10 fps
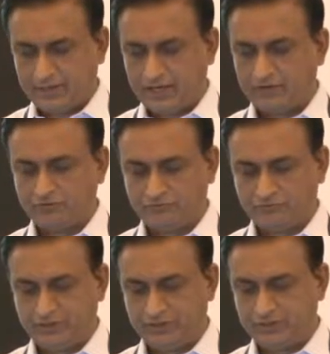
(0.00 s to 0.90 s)
And
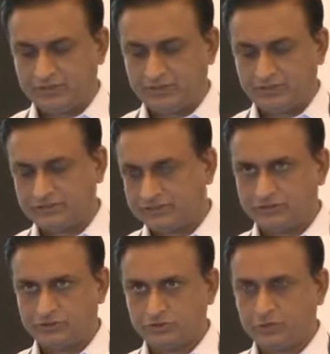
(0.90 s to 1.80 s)
this
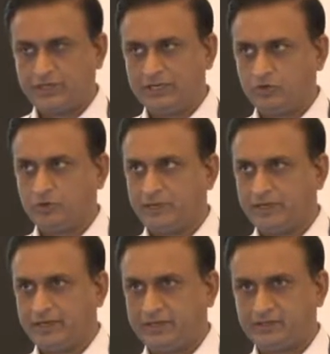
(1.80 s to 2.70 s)
is jointly owned by